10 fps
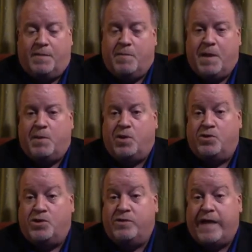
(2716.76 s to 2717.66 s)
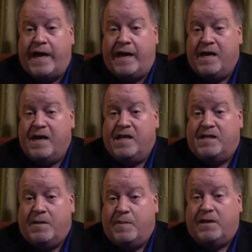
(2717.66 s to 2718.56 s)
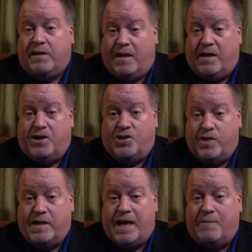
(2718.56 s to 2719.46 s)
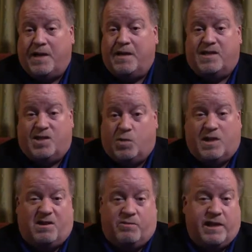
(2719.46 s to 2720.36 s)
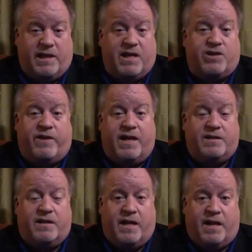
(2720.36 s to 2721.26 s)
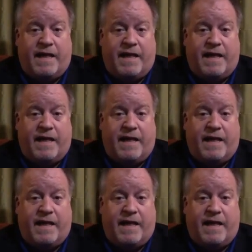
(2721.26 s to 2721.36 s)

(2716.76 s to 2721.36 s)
People who do that typically are doing that because it's what they're really interested in,